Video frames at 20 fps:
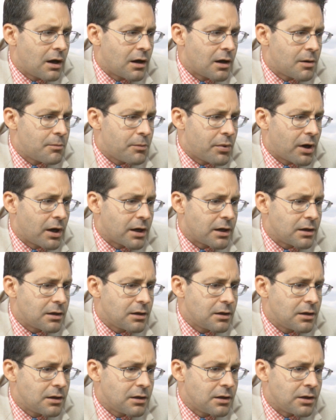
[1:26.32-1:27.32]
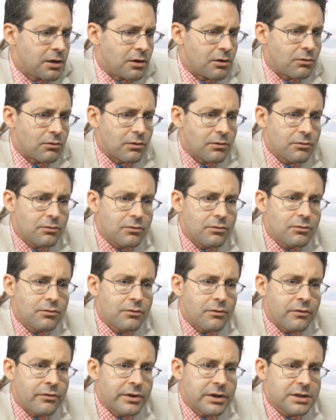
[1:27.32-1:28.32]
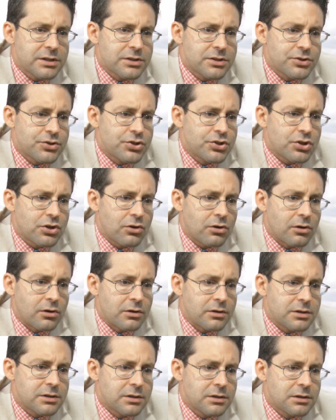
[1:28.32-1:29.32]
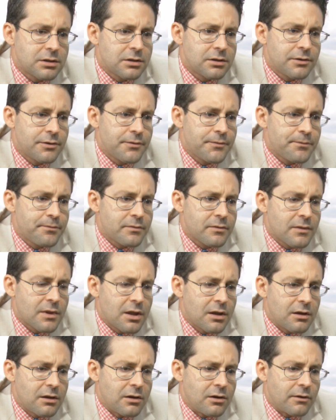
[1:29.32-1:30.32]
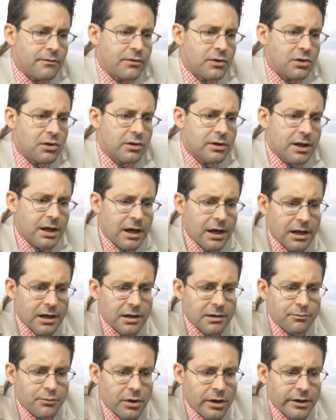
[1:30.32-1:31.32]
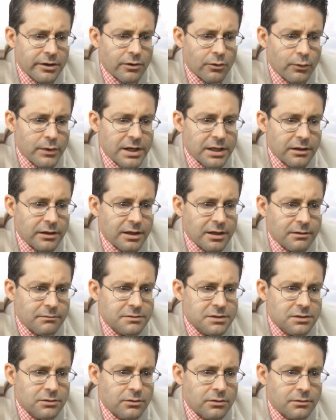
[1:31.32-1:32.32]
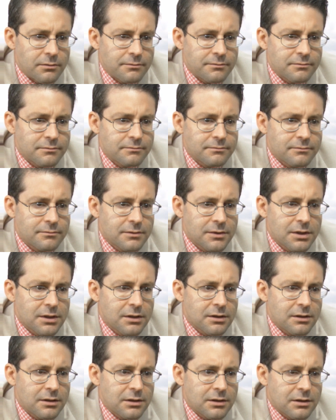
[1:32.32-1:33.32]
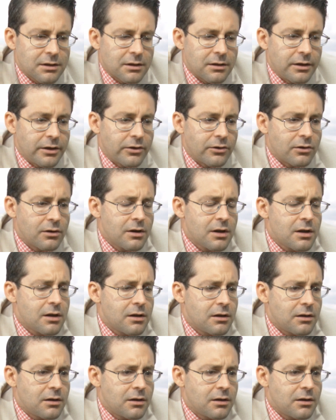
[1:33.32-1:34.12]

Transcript: Um, but you know, this chart you know, if you look at it probably on a weekly, it's a little cleaner.